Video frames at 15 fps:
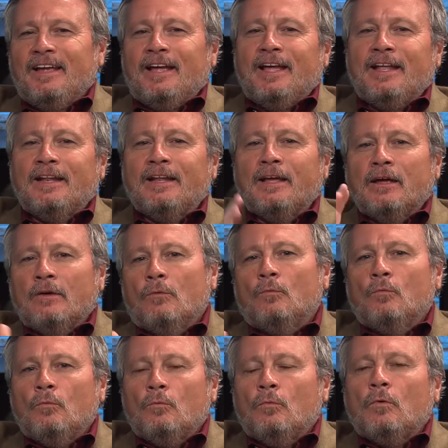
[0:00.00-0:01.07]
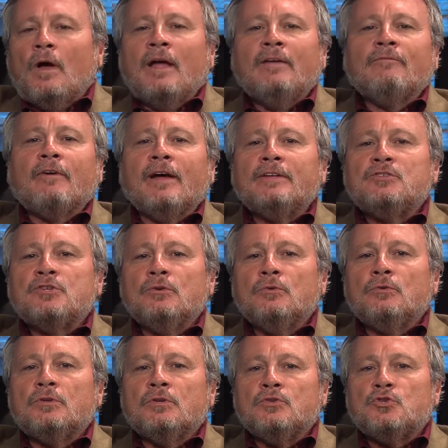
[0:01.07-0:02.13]
And uh, I invite you
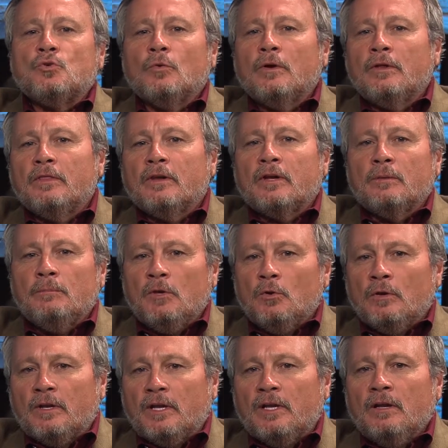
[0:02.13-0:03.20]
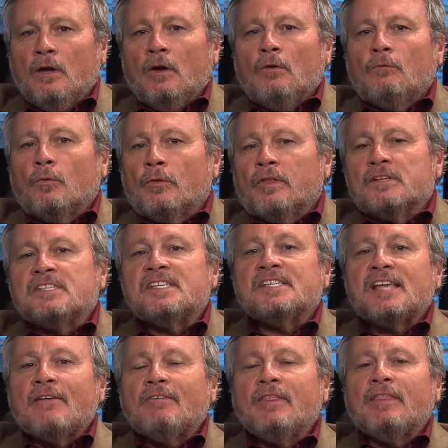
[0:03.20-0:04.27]
to join the community for the
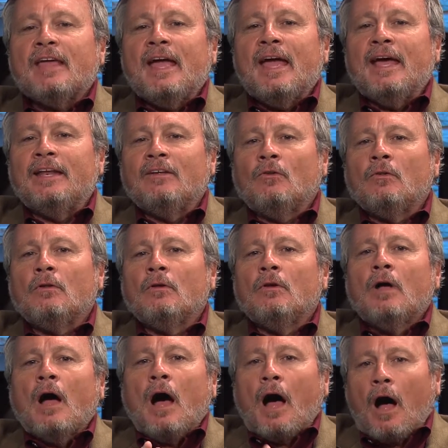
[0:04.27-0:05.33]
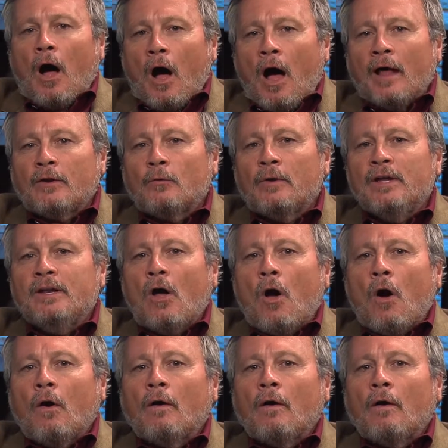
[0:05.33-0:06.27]
seventh annual Honoring Our